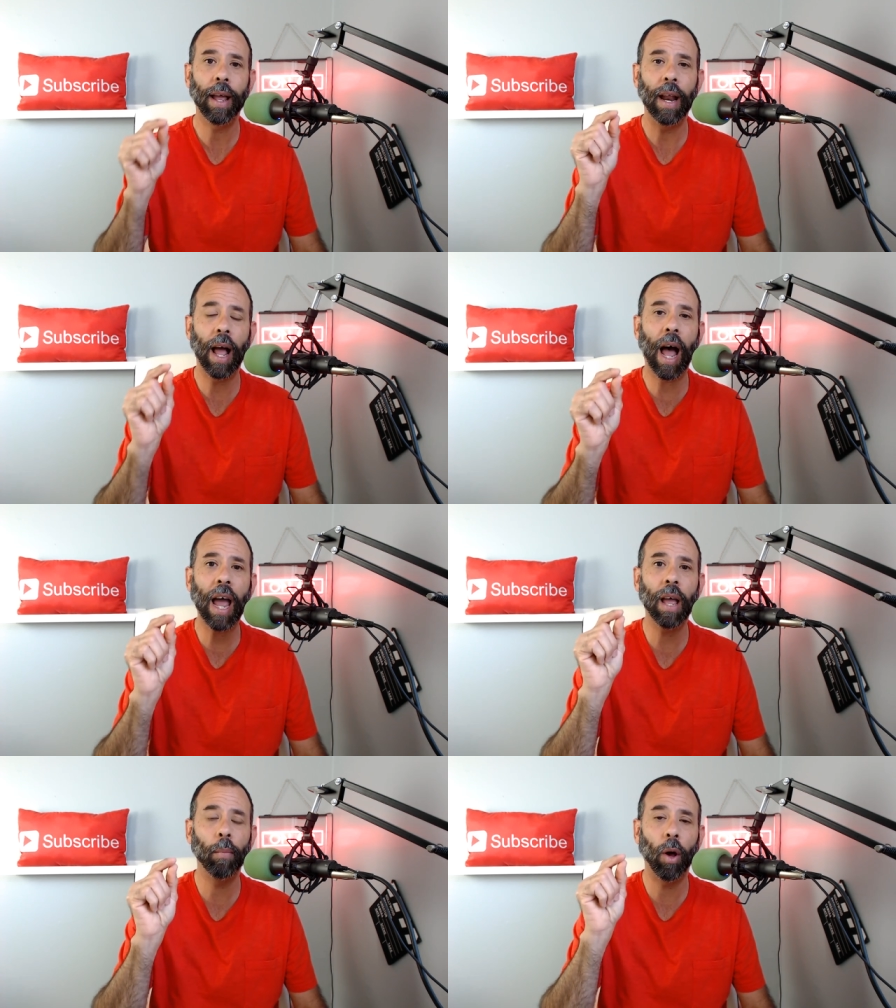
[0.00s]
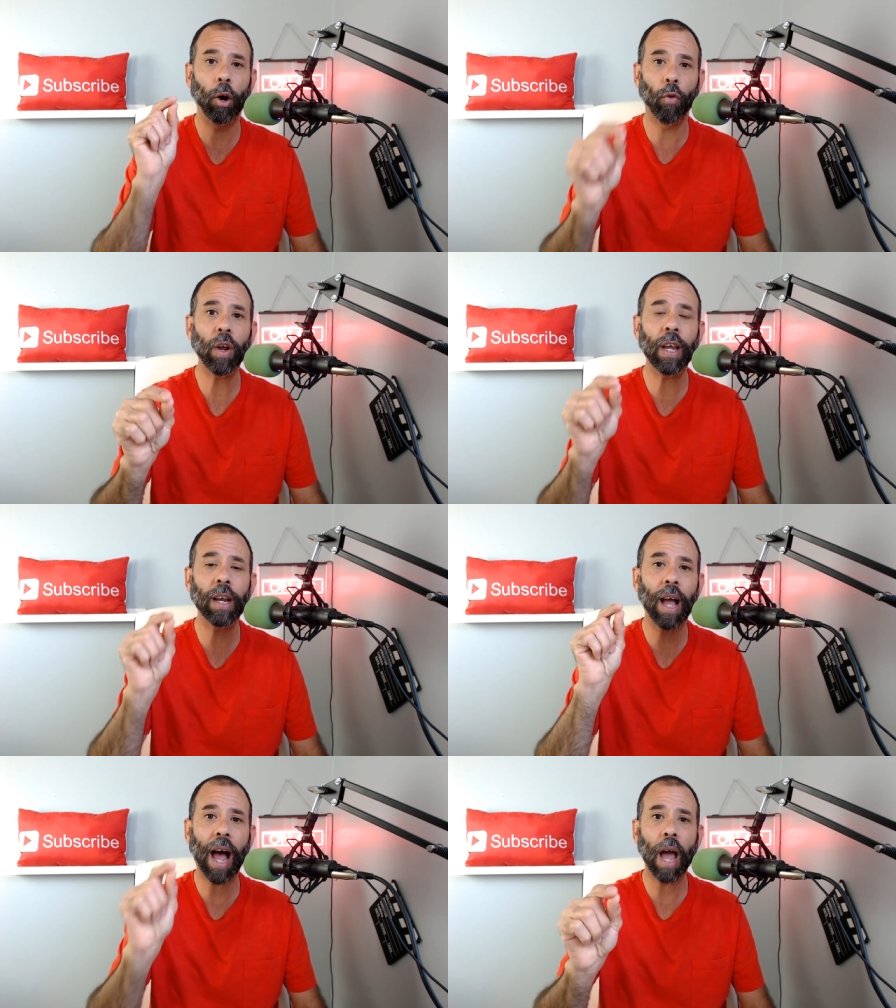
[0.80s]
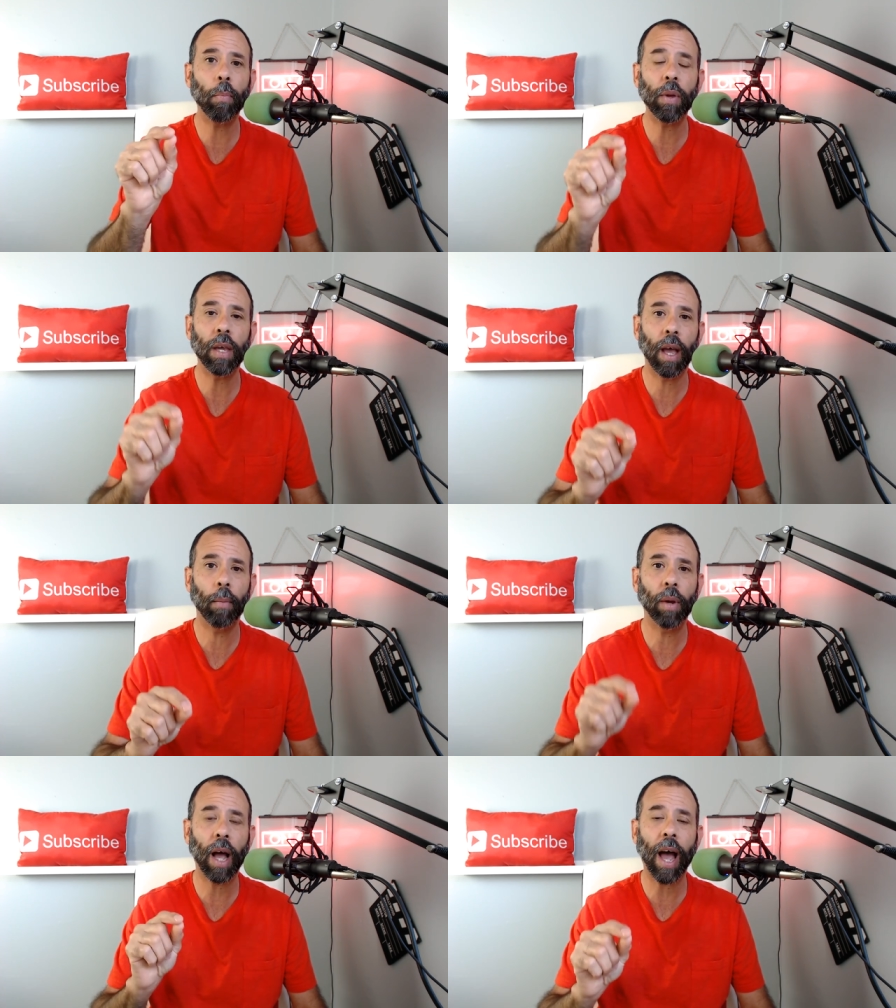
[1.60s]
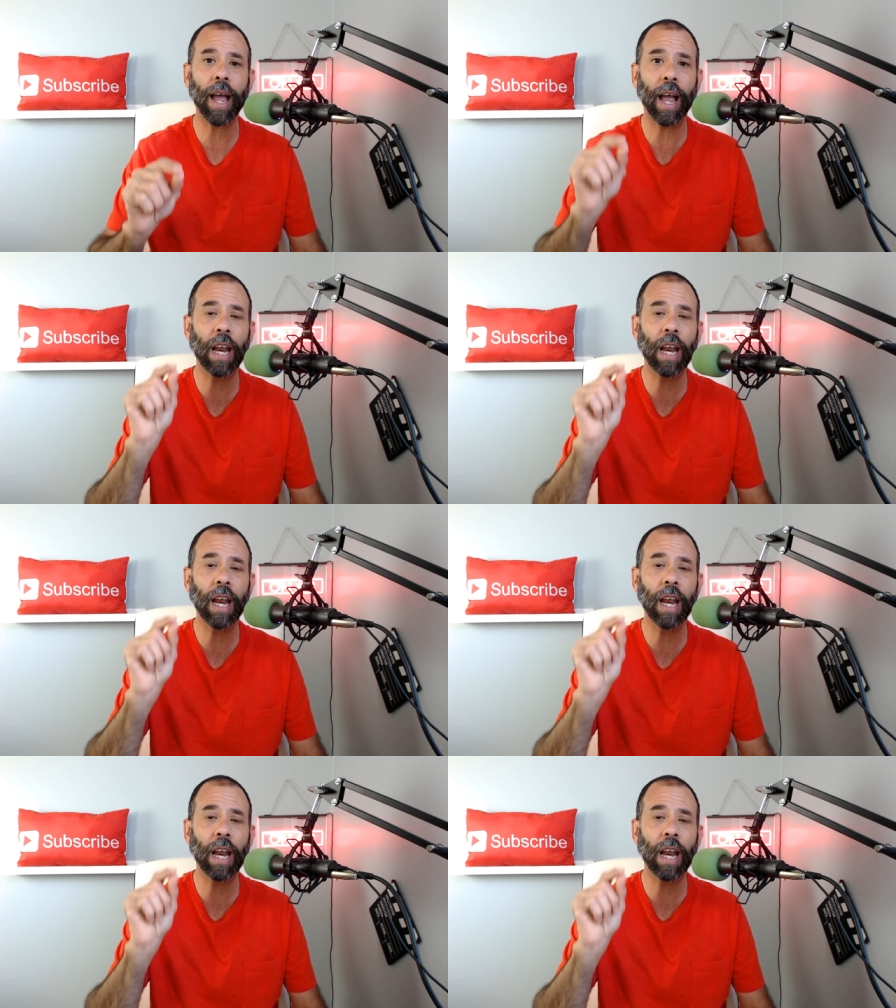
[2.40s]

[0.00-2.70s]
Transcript: and I am a green IPM guy.